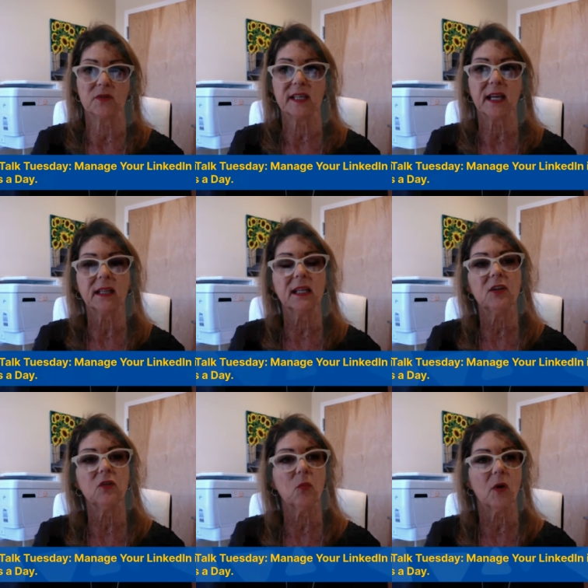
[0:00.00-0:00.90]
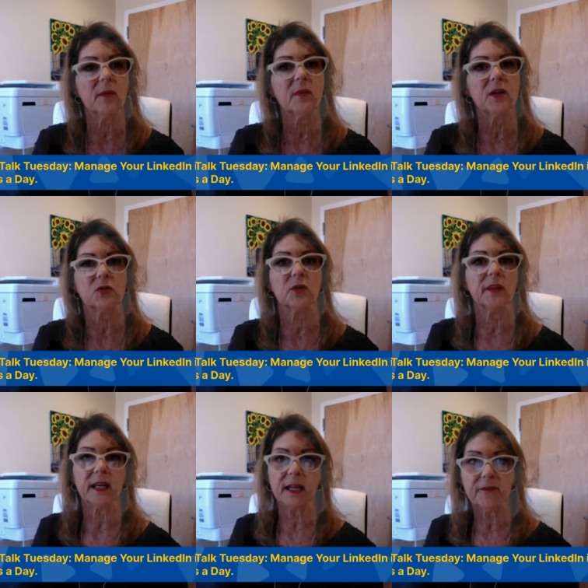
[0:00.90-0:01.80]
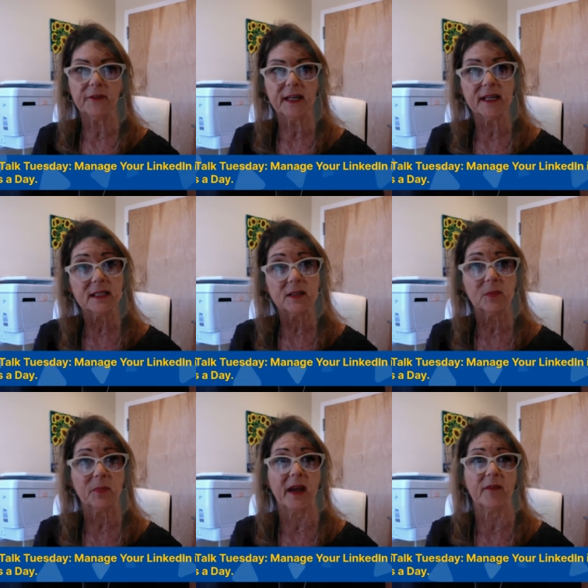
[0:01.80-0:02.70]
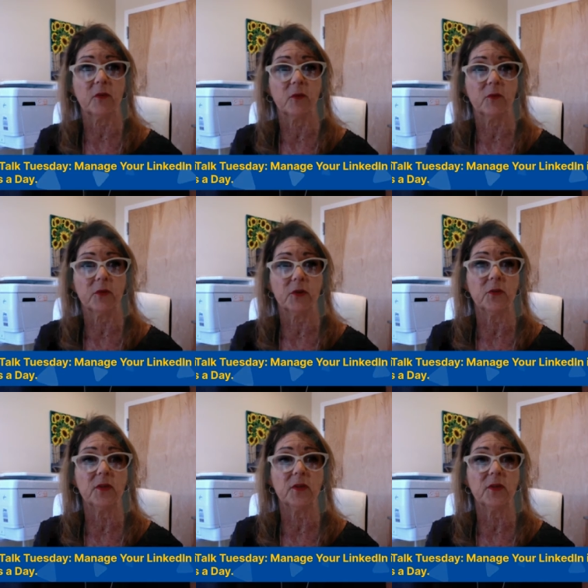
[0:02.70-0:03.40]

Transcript: Secondly, you want to make sure that if it is a good platform for you,